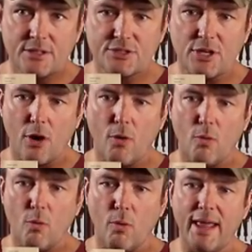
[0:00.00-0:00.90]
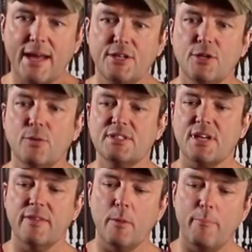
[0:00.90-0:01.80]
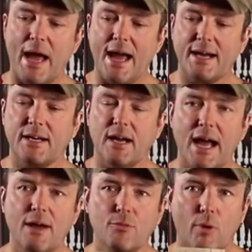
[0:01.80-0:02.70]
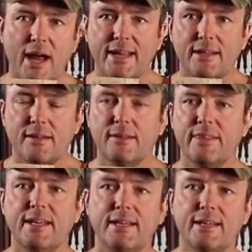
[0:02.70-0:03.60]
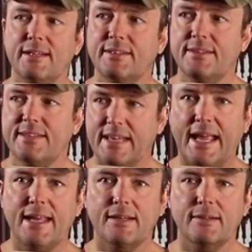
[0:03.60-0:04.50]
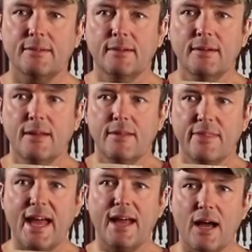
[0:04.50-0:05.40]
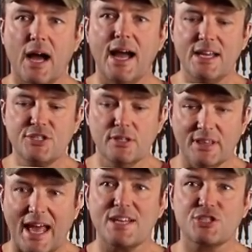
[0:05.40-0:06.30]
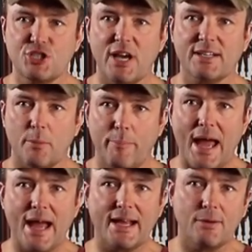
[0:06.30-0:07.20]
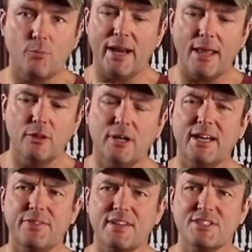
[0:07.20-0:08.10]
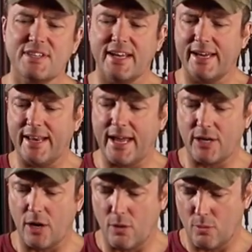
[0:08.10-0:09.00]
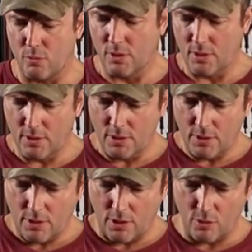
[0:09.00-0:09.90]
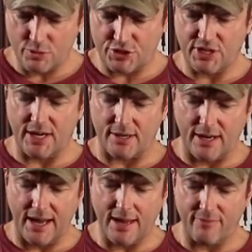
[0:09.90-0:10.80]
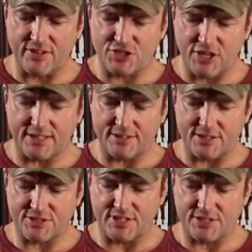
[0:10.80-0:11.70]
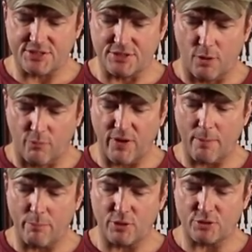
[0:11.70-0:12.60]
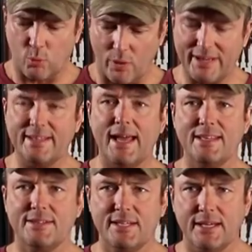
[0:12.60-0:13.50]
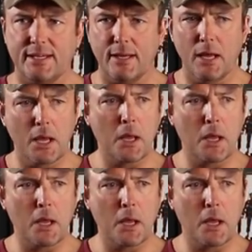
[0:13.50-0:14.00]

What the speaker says: So what I do is on the back, I write the date that I last checked the bag. And when I look at this thing and I go, oh shit, I haven't checked it since November 2019.